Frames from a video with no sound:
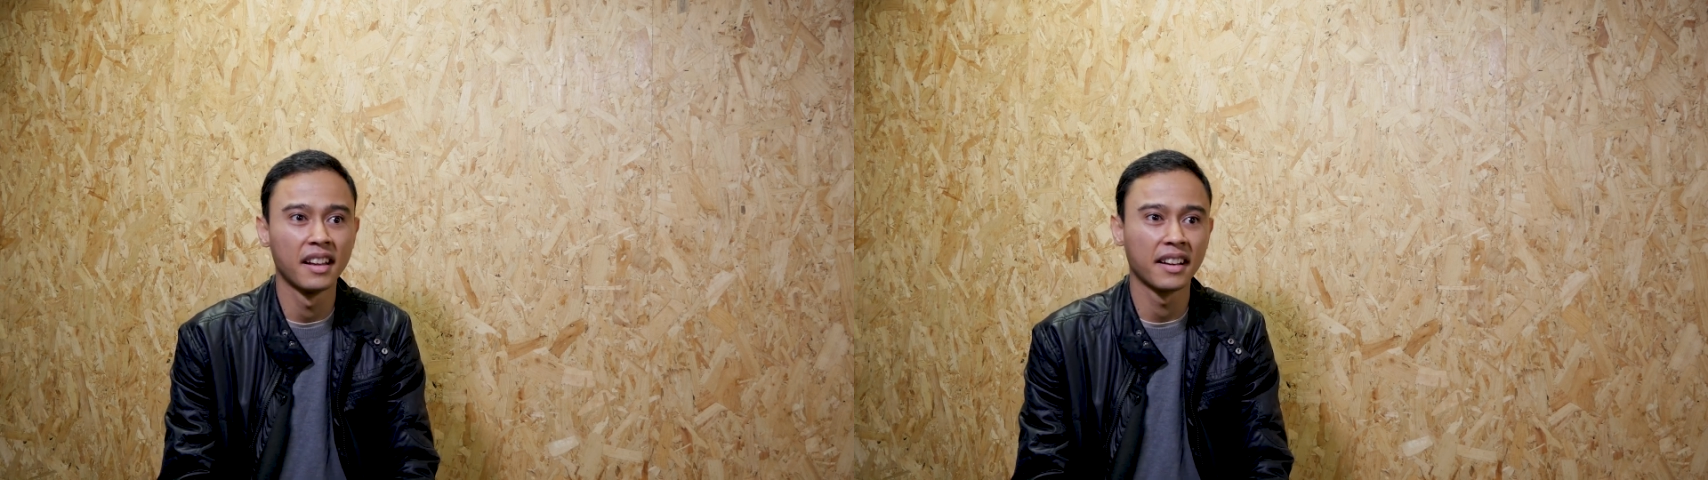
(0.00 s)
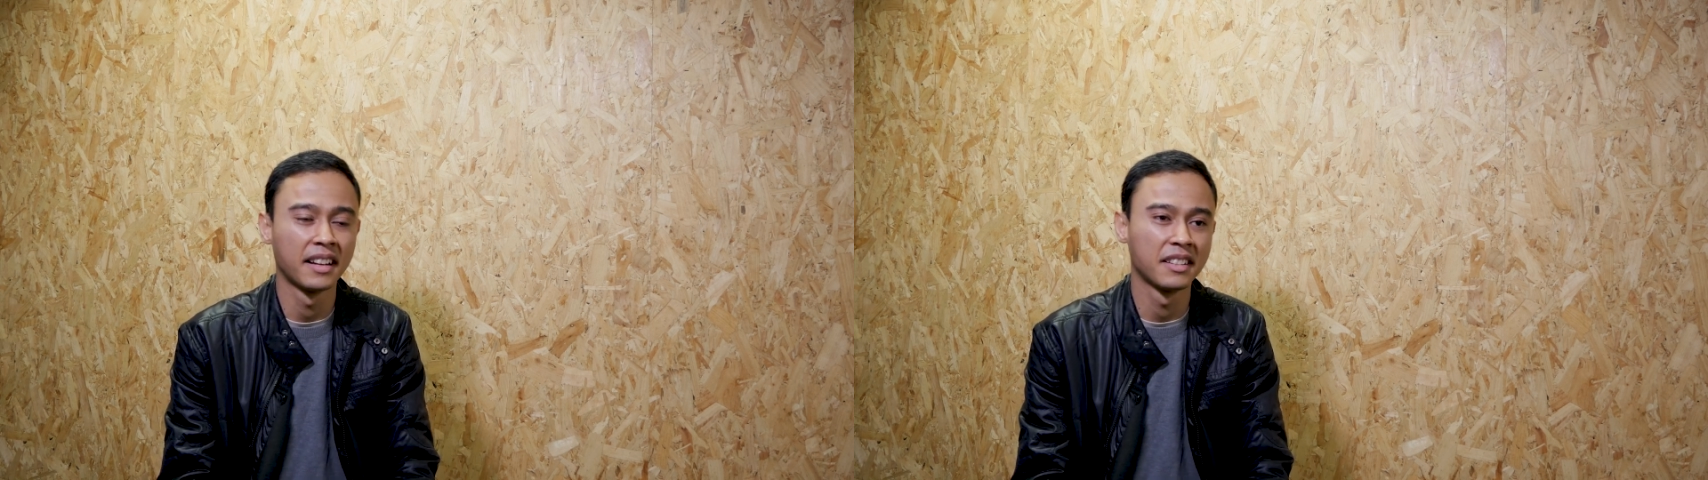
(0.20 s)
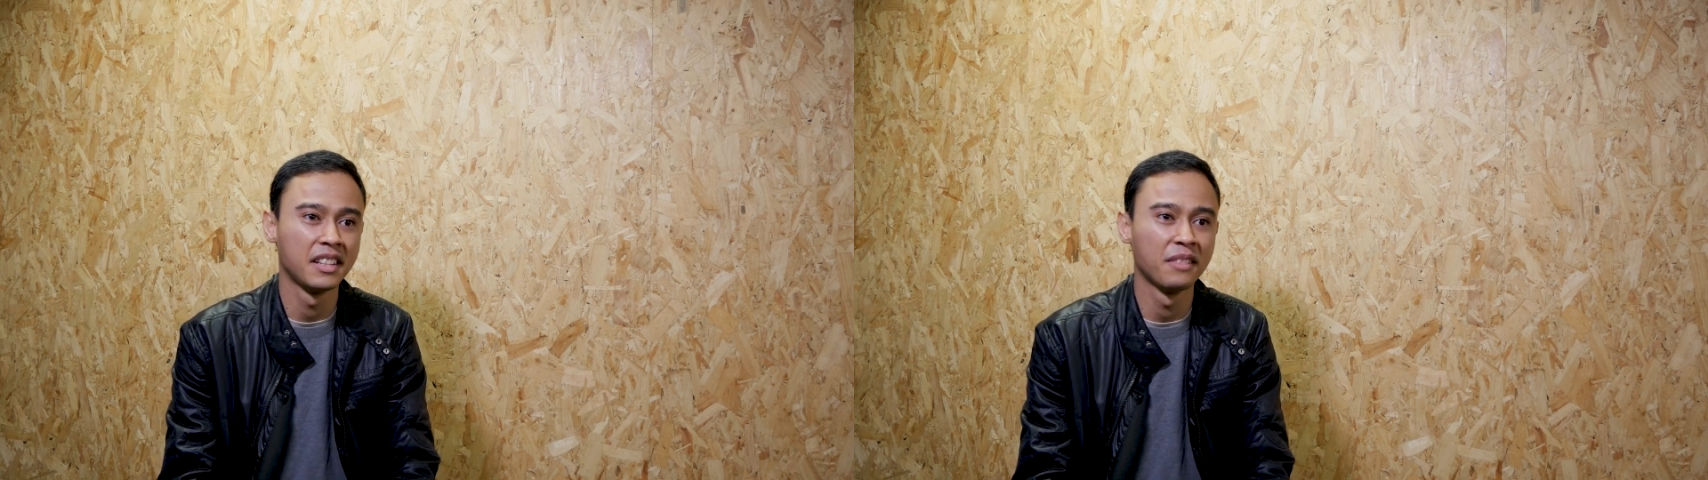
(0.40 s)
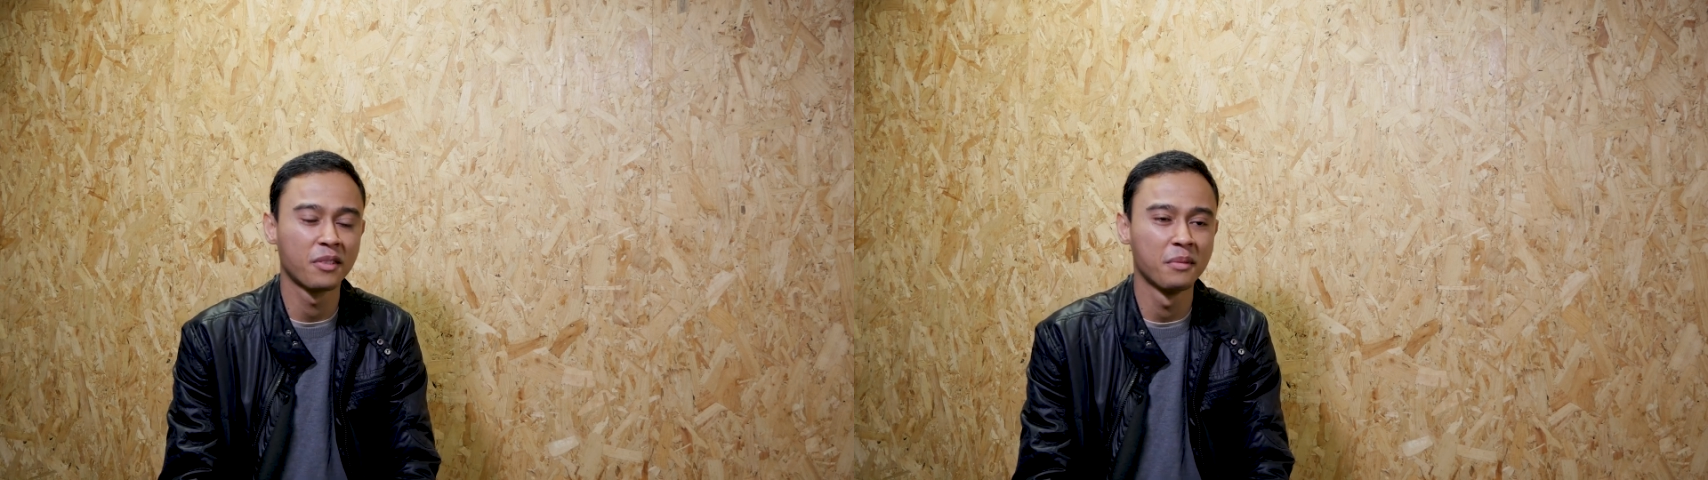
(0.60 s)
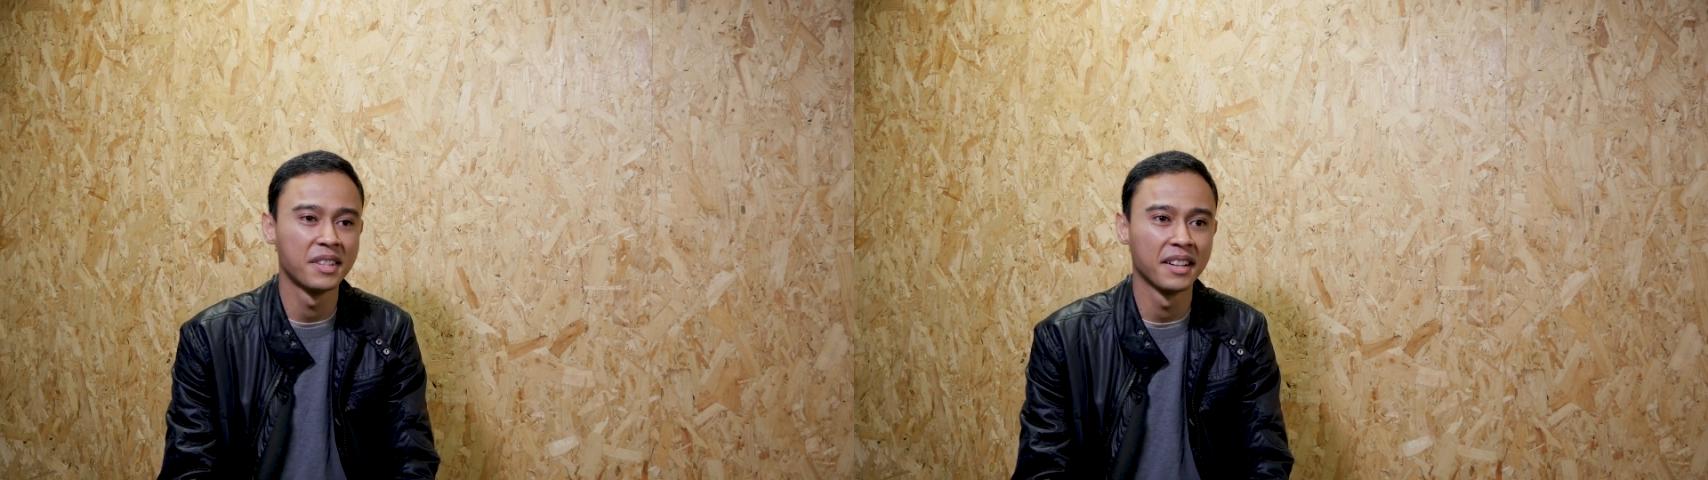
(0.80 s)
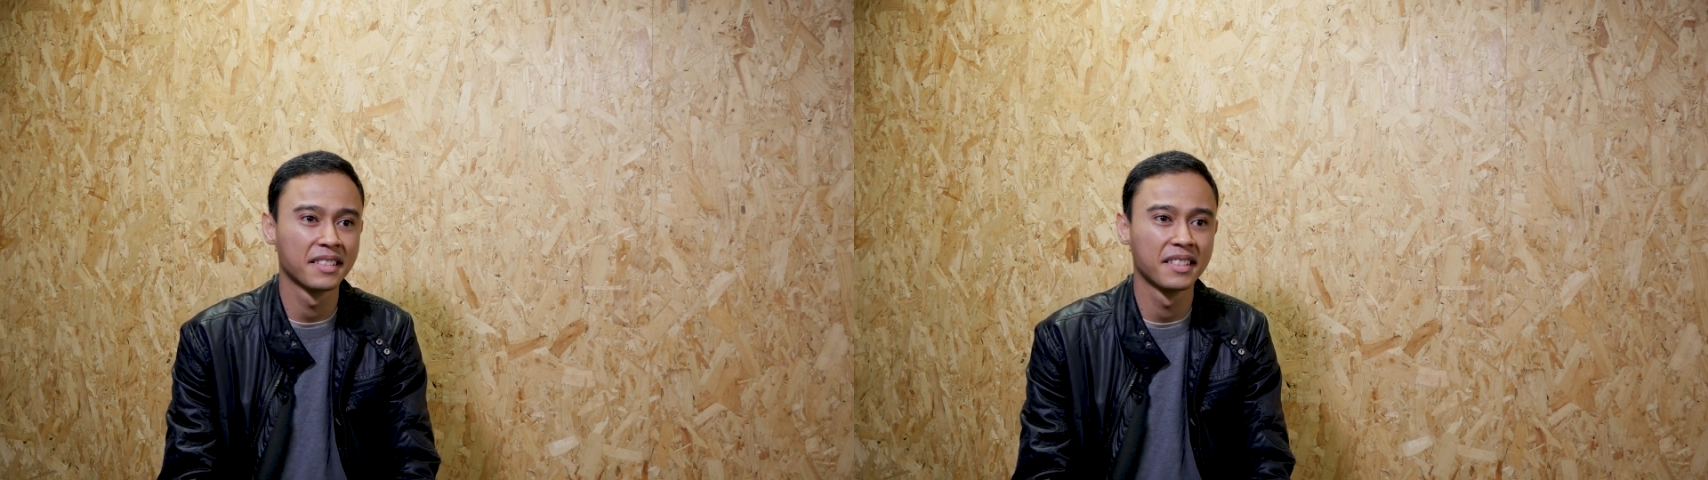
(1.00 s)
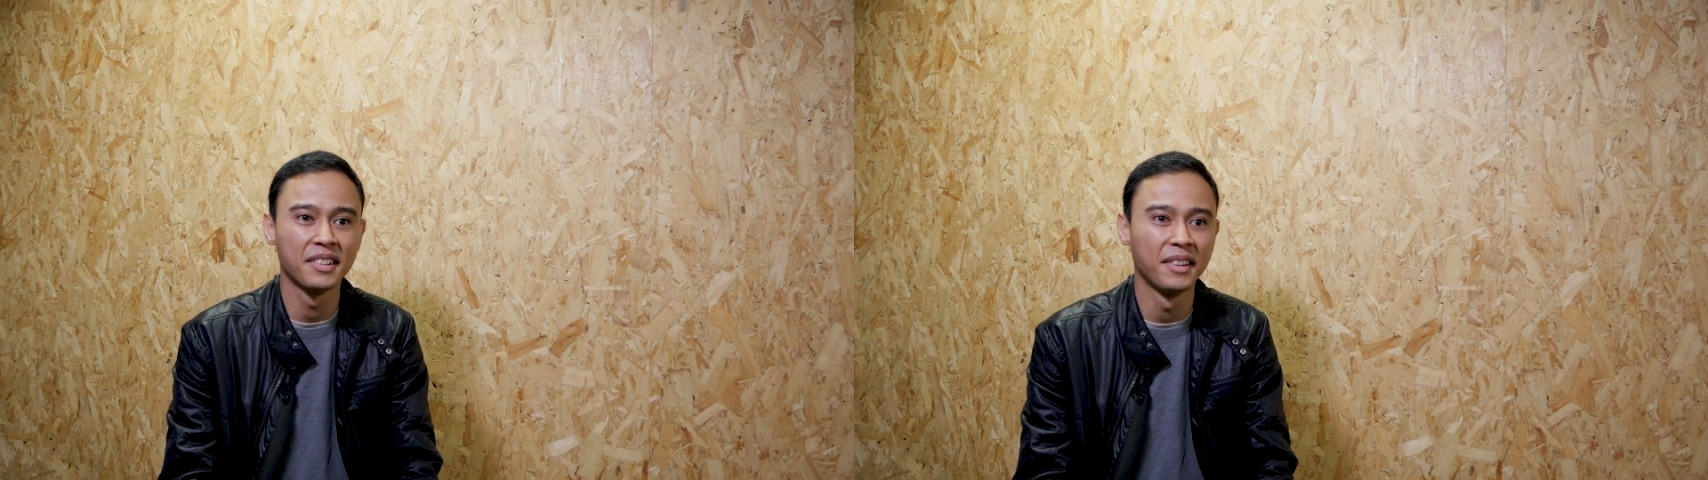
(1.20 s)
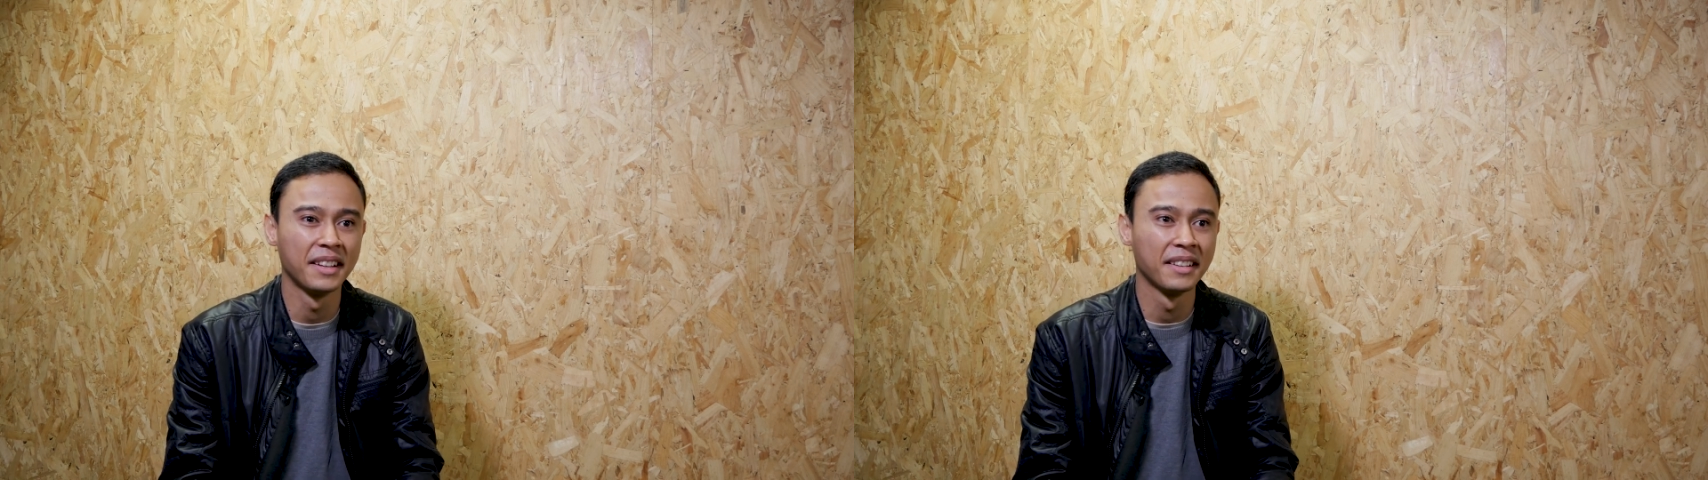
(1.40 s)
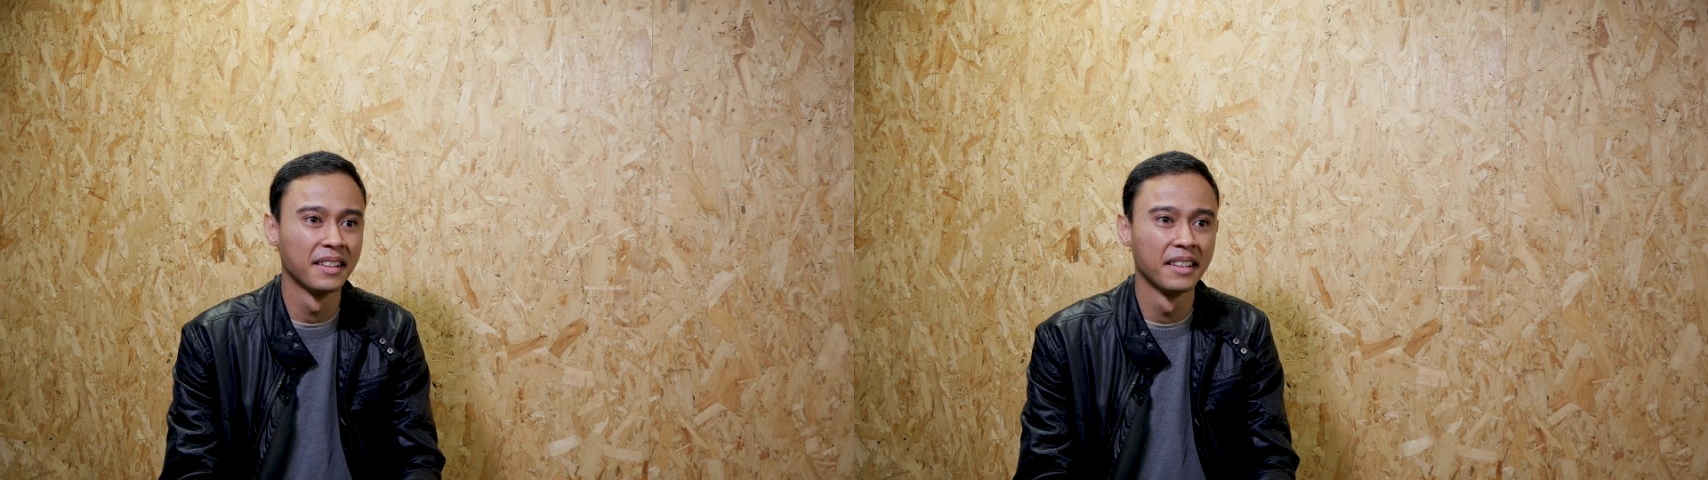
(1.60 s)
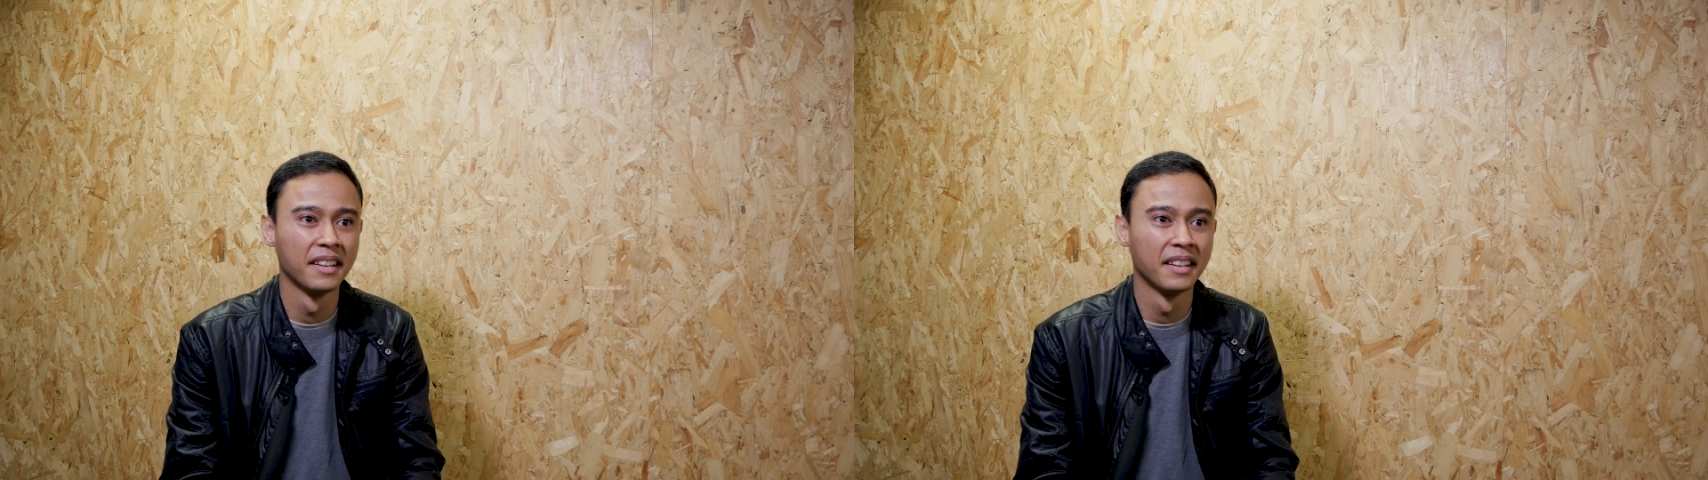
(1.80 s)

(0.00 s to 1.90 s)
I can achieve from just going